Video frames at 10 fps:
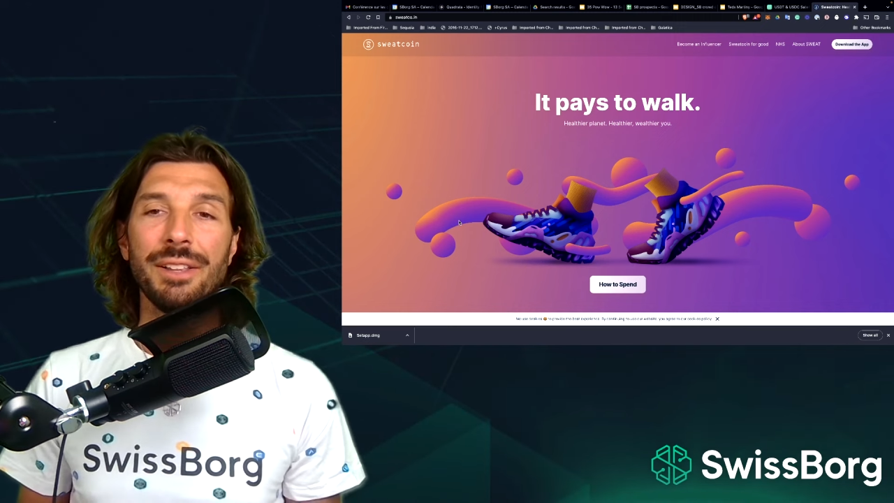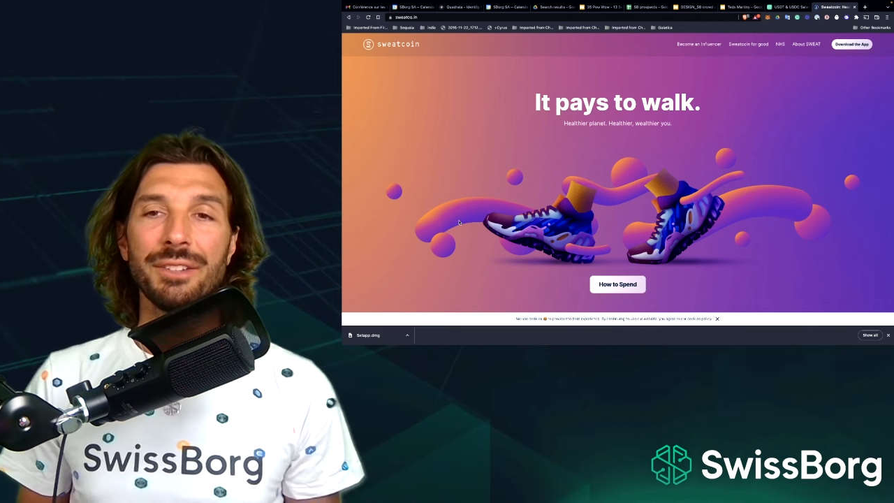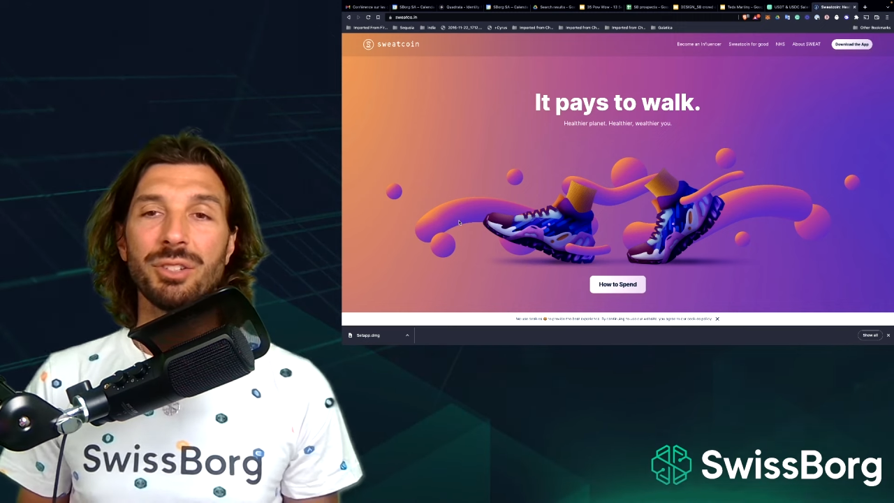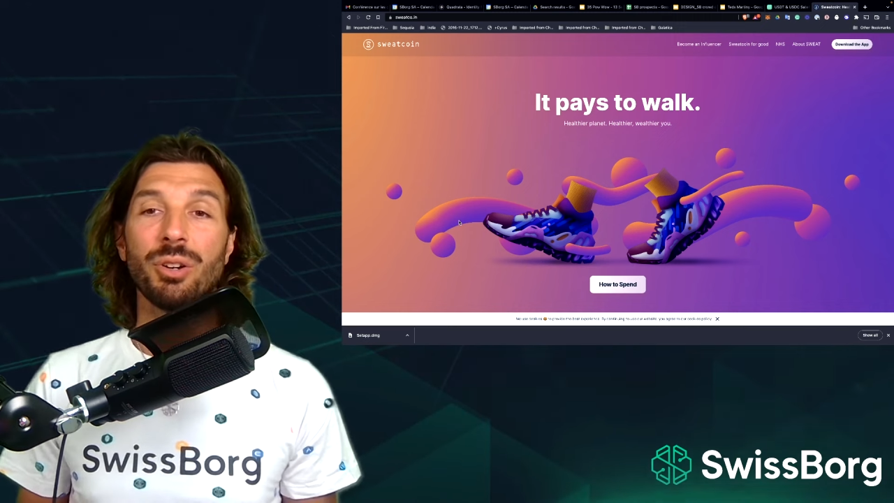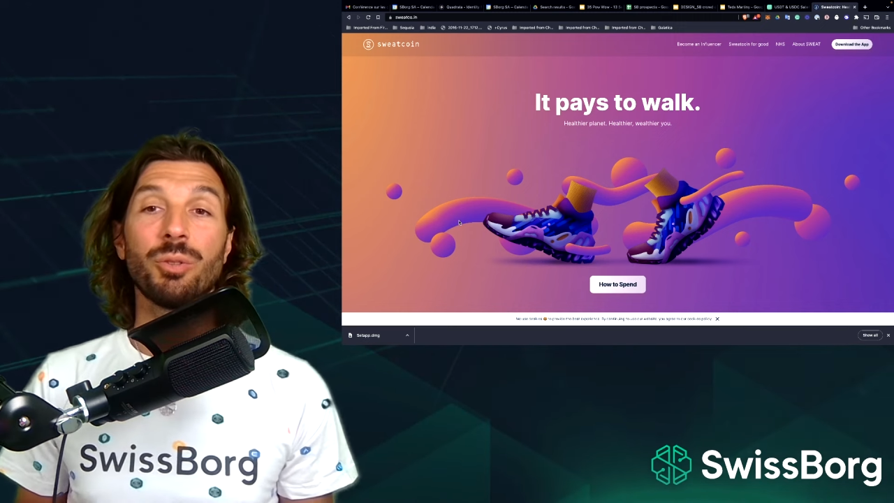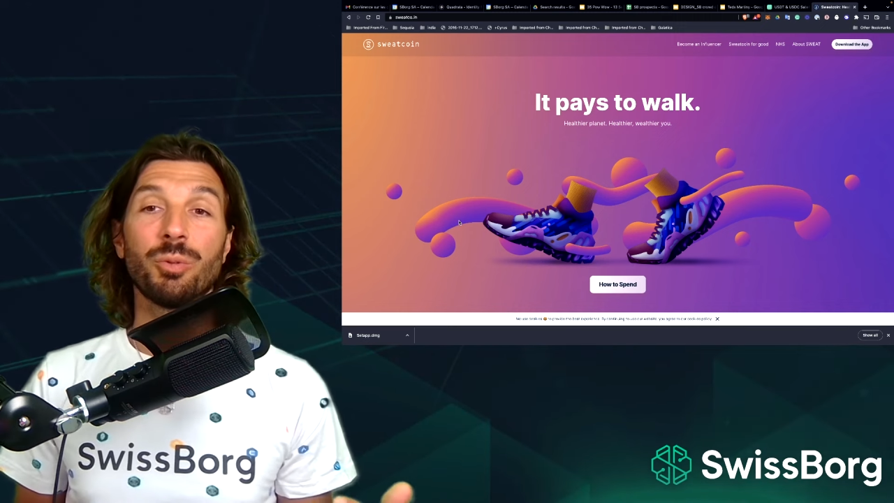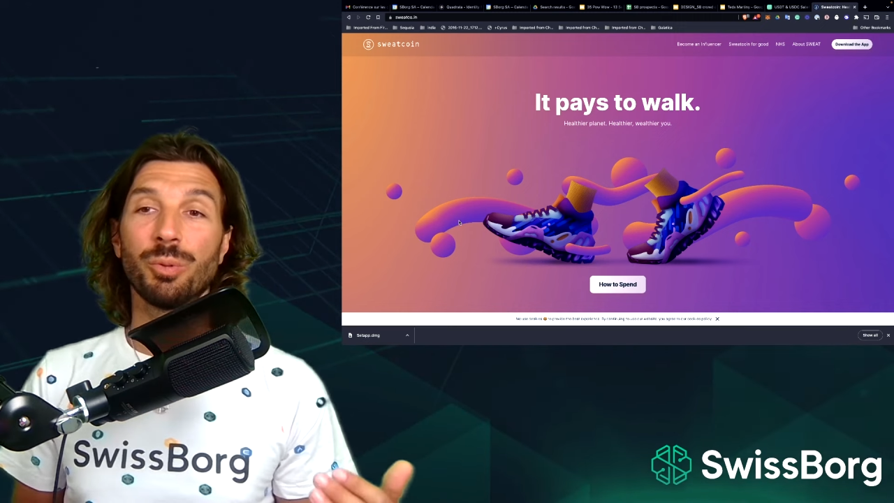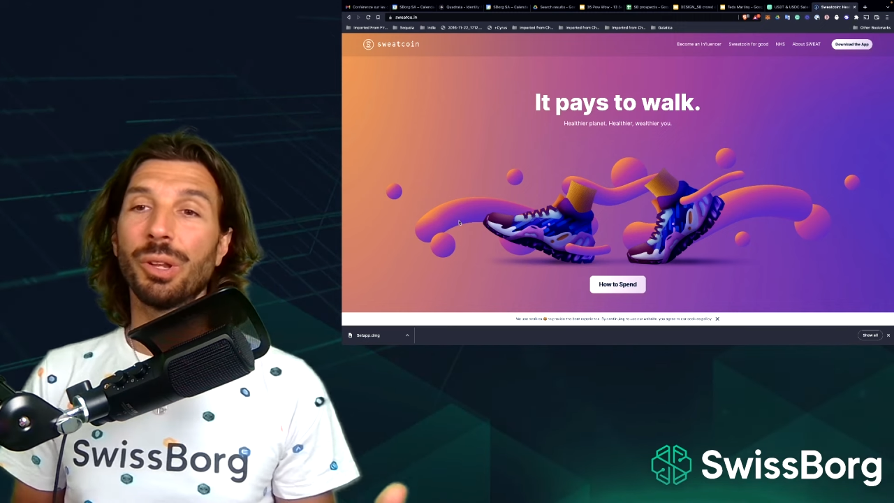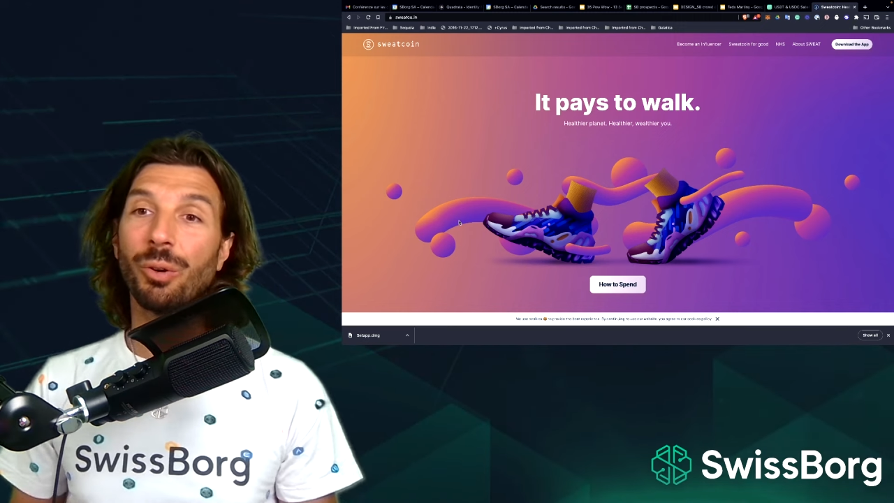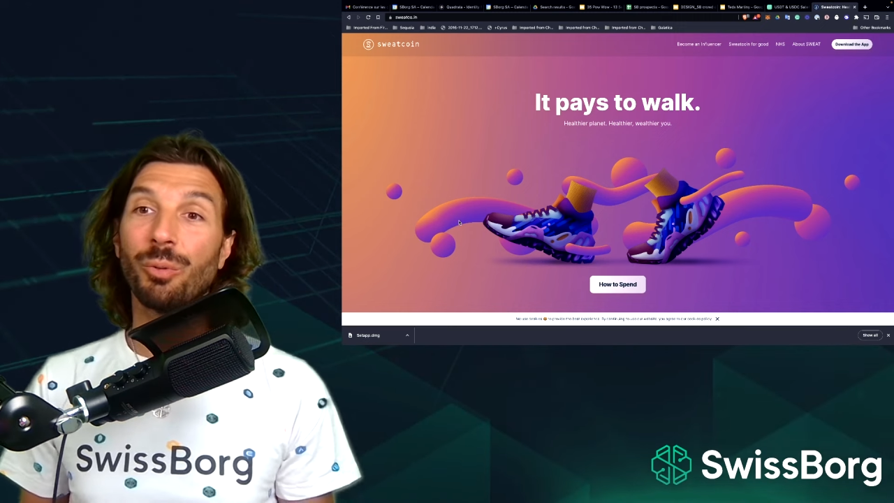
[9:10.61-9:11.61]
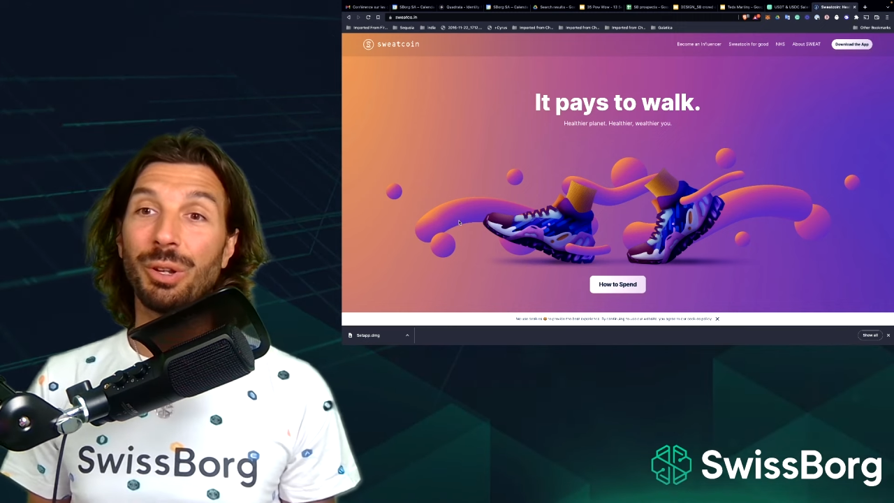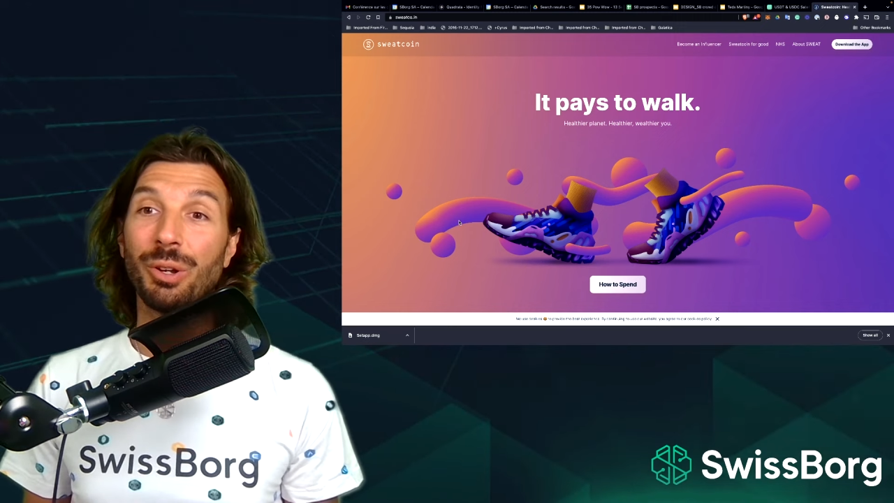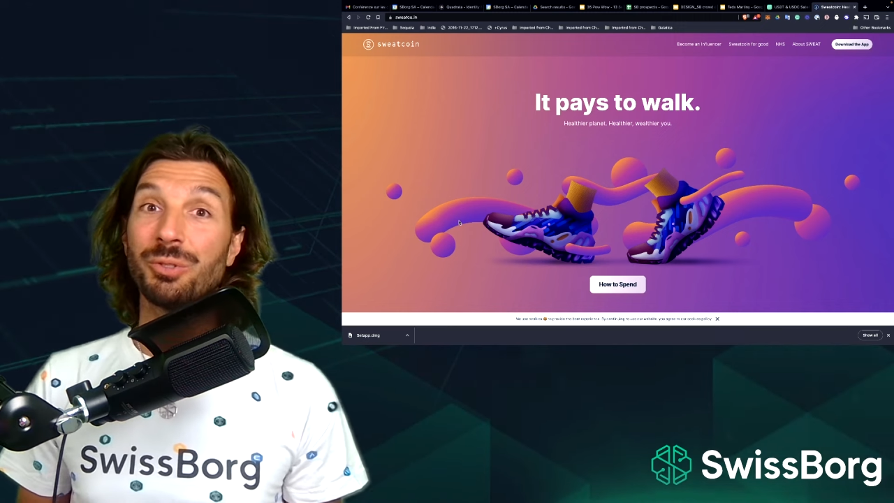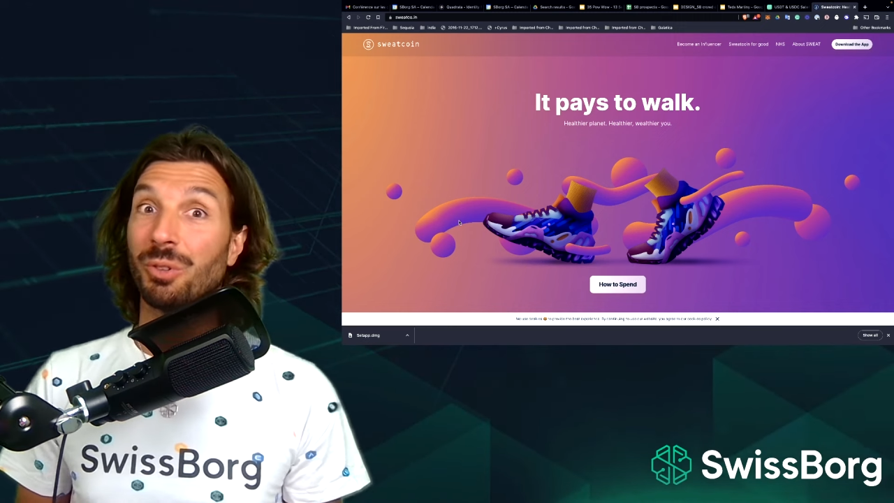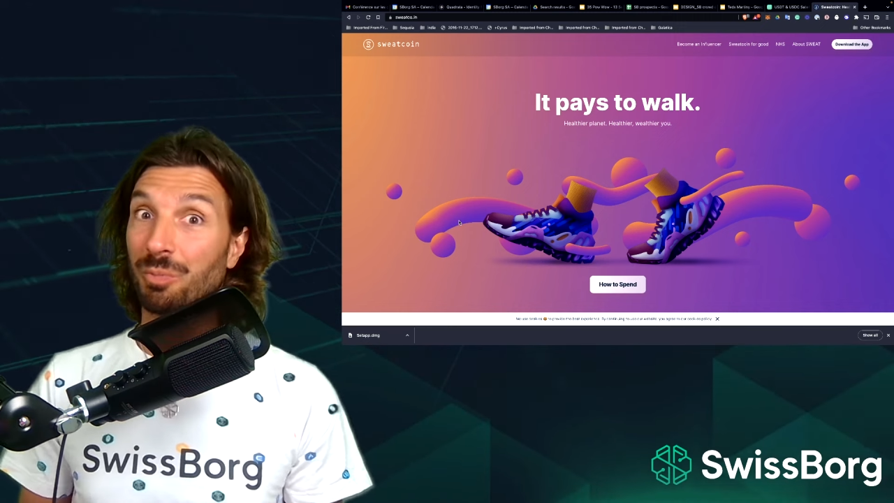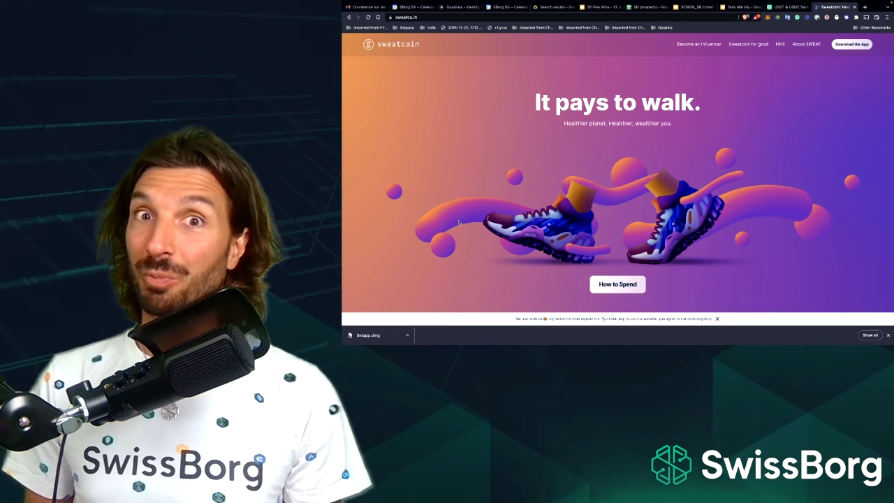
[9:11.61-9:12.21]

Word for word: So, you know, we know some